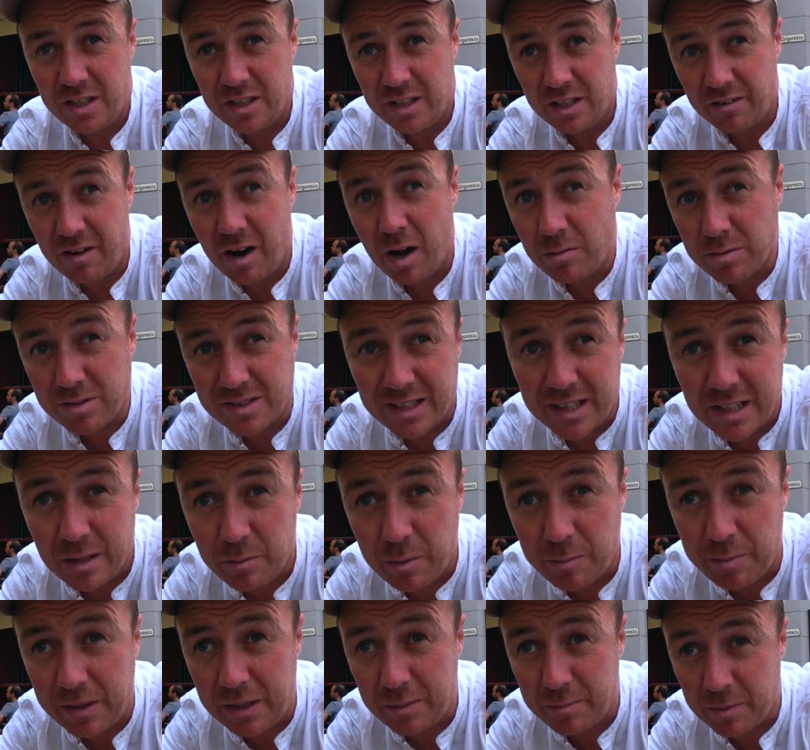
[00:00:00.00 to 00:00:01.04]
You're always dealing
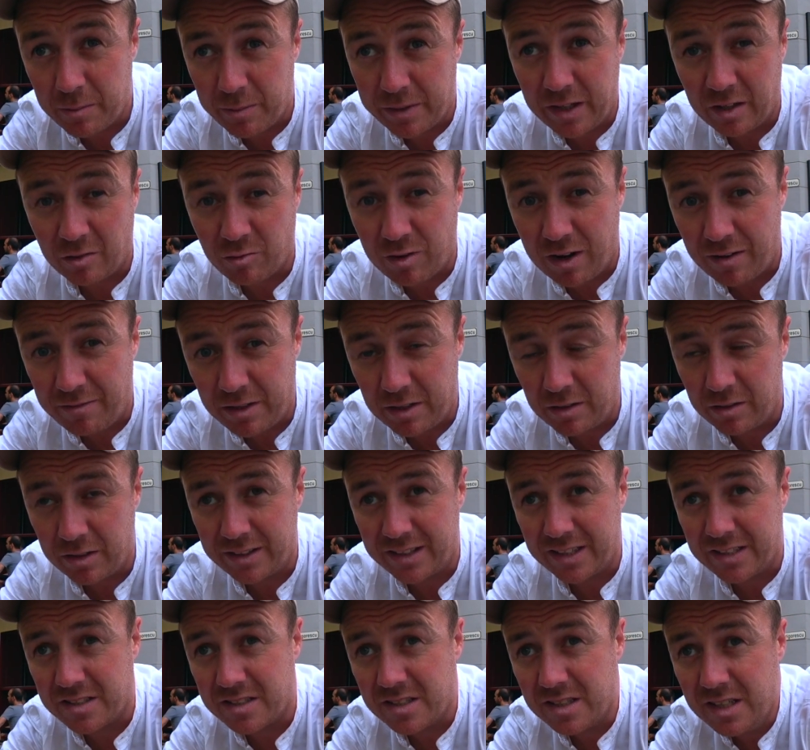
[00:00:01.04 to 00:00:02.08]
with people when you're travelling like
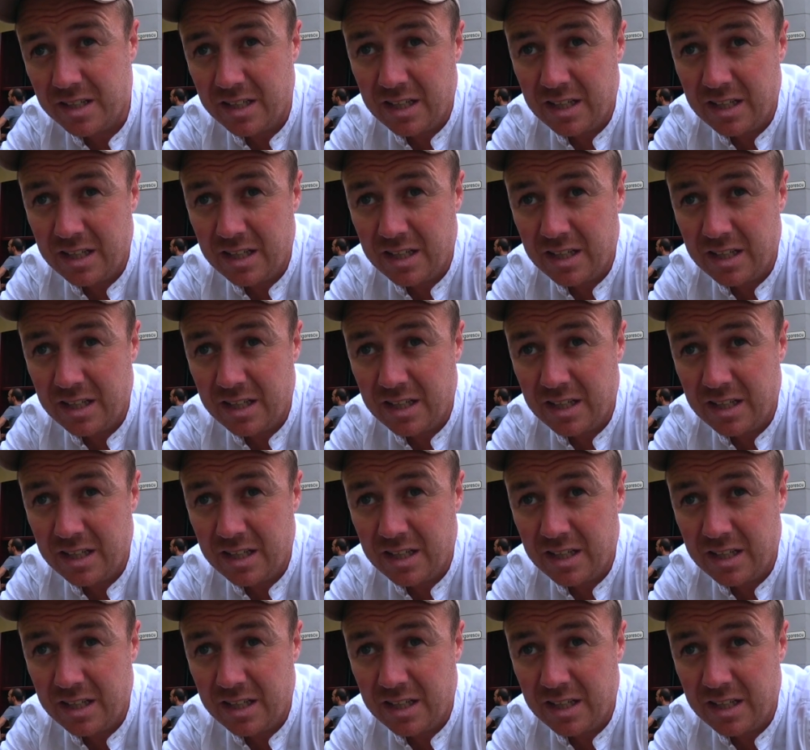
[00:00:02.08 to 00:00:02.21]
this.